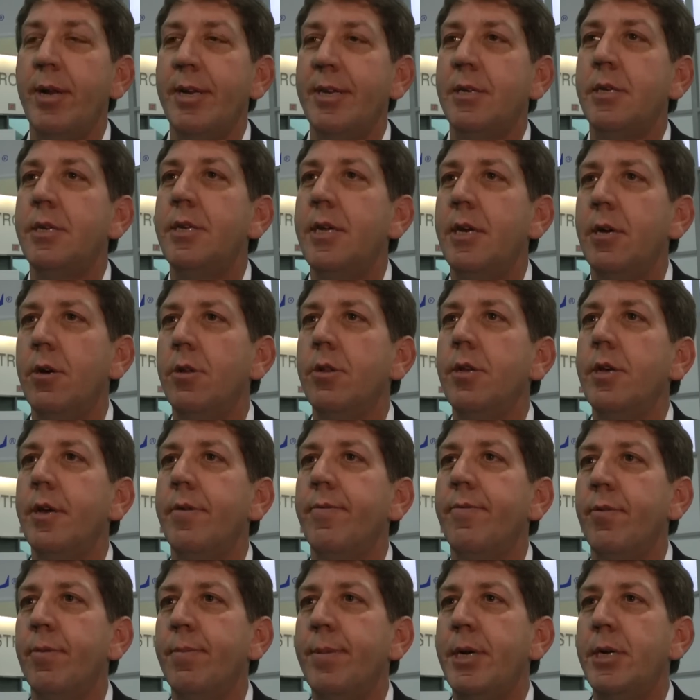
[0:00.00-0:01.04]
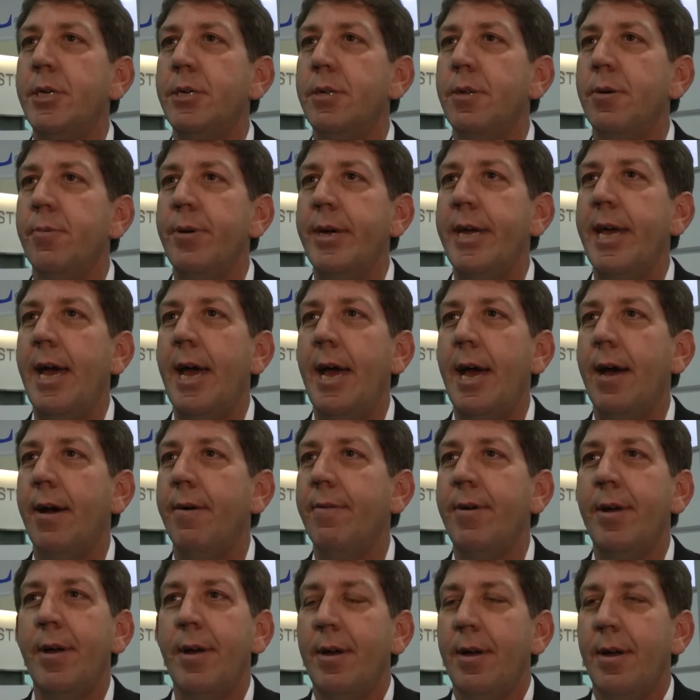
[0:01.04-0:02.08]
want to steal the information that we
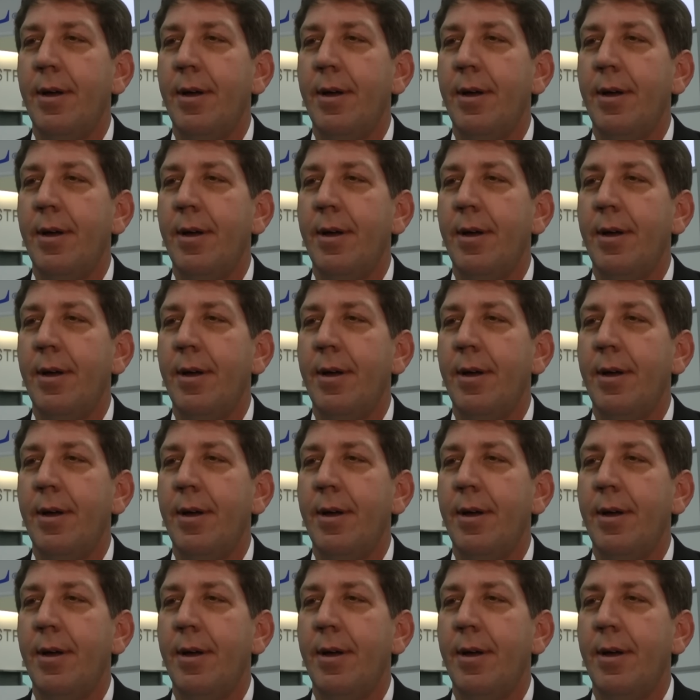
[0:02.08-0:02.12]
have,